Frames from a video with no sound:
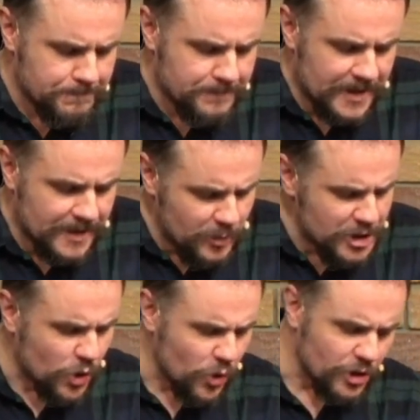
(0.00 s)
that we
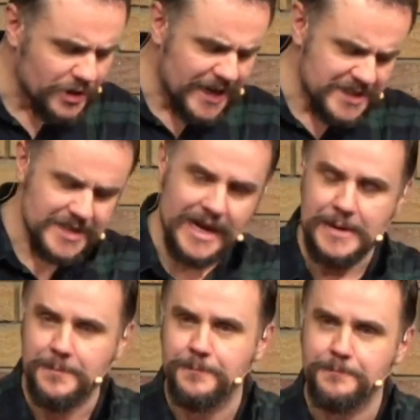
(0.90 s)
call on his name,
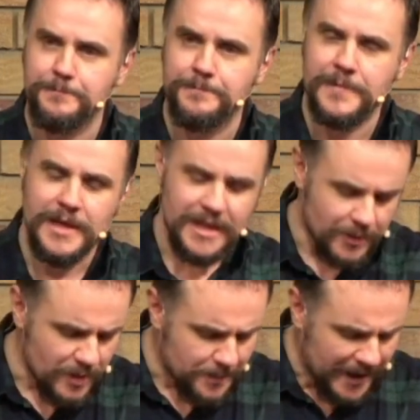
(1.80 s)
that
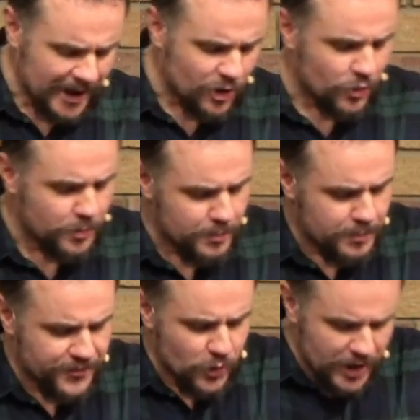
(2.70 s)
we bow
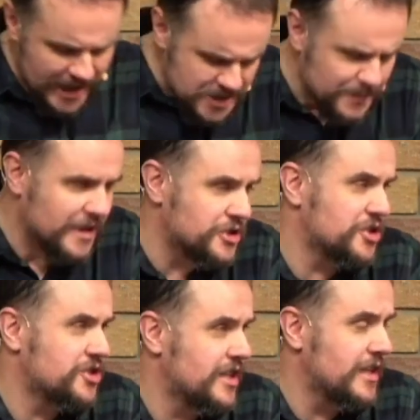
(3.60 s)
before his
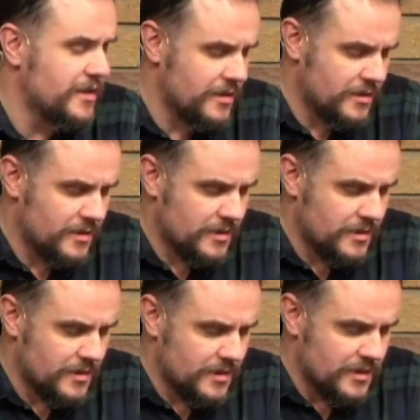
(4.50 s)
majesty,
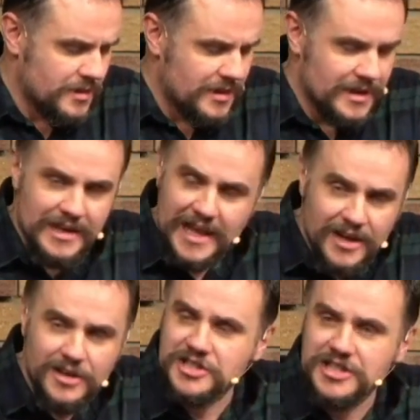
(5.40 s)
lay
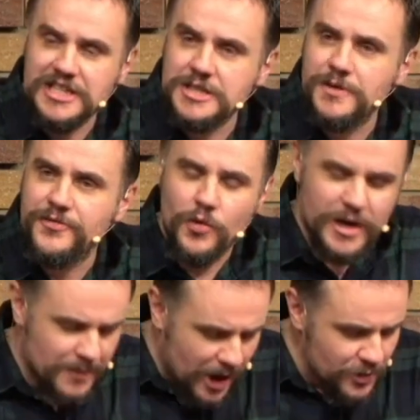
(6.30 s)
our sins before
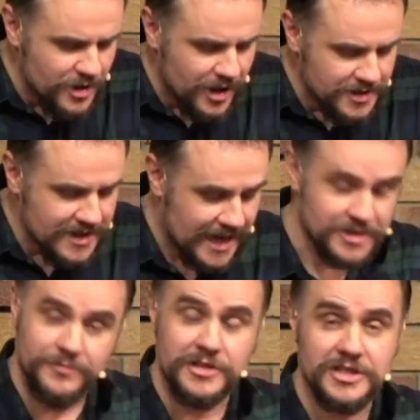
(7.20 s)
him, own our debt,
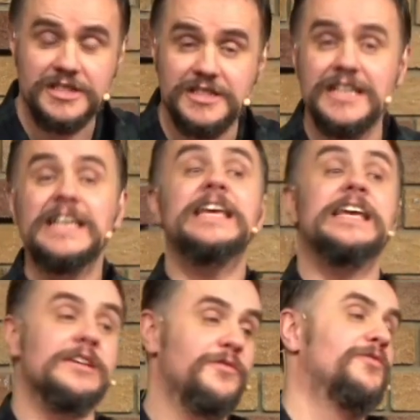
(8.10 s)
and receive
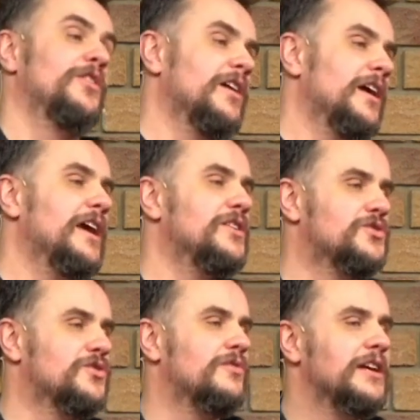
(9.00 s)
his
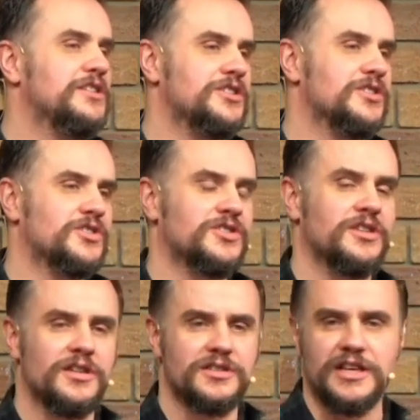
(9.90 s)
gracious
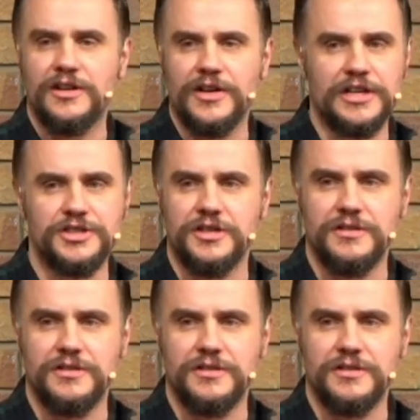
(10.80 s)
salvation.